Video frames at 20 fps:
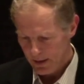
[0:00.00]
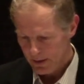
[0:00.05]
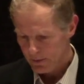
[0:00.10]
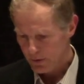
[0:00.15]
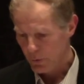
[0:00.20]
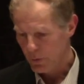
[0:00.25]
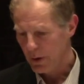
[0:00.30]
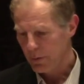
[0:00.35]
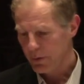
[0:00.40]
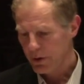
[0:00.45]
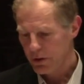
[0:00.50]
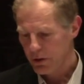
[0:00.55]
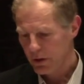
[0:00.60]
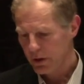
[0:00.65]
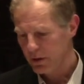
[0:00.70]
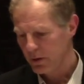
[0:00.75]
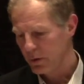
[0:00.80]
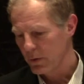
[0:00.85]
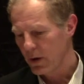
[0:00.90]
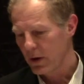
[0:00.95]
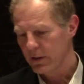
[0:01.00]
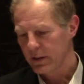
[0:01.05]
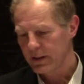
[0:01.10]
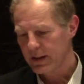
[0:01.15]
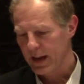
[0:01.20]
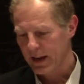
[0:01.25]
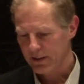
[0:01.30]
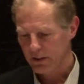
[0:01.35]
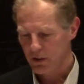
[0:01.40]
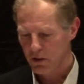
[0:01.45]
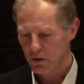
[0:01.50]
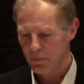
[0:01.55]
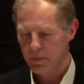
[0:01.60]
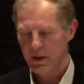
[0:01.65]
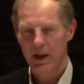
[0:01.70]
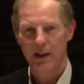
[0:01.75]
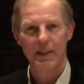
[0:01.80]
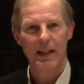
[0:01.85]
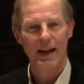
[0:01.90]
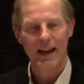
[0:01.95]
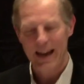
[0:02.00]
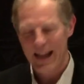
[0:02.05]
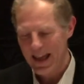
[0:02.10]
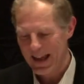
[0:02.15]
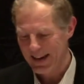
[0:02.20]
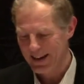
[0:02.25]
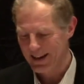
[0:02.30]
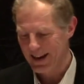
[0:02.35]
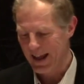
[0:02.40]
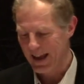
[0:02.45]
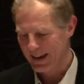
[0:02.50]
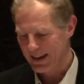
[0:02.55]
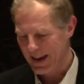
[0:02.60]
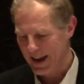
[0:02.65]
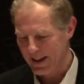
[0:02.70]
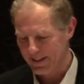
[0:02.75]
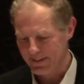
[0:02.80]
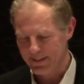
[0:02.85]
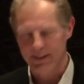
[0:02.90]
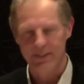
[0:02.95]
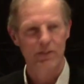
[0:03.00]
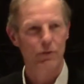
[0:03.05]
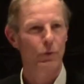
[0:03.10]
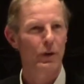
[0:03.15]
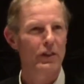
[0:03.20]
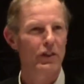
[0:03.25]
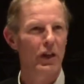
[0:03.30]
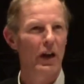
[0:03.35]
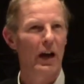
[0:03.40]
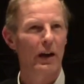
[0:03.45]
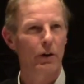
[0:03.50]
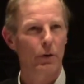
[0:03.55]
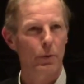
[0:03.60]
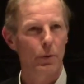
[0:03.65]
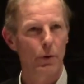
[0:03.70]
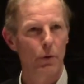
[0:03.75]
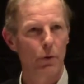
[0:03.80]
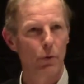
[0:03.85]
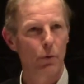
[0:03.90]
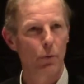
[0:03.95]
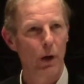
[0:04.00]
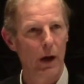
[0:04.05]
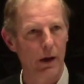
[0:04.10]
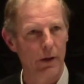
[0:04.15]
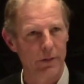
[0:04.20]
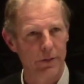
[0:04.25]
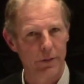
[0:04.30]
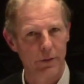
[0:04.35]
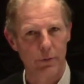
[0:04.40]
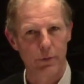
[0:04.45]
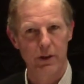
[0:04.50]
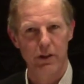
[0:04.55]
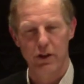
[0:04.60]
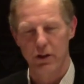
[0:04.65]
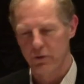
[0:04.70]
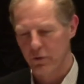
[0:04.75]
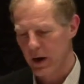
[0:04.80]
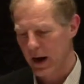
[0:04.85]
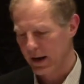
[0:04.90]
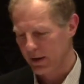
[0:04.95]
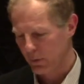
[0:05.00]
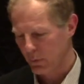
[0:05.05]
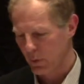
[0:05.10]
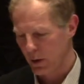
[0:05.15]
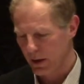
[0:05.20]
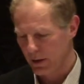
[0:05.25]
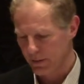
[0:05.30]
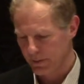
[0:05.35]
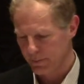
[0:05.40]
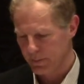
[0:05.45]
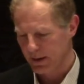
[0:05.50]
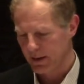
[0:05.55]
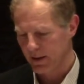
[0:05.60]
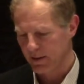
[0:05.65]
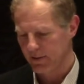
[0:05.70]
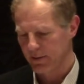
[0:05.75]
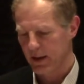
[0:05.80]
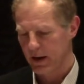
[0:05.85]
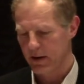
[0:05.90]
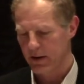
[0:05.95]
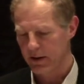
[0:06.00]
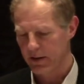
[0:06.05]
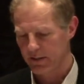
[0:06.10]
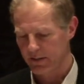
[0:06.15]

So what we should do, all the taxes should be on the land-like assets which accrue wealth, which attract wealth because they are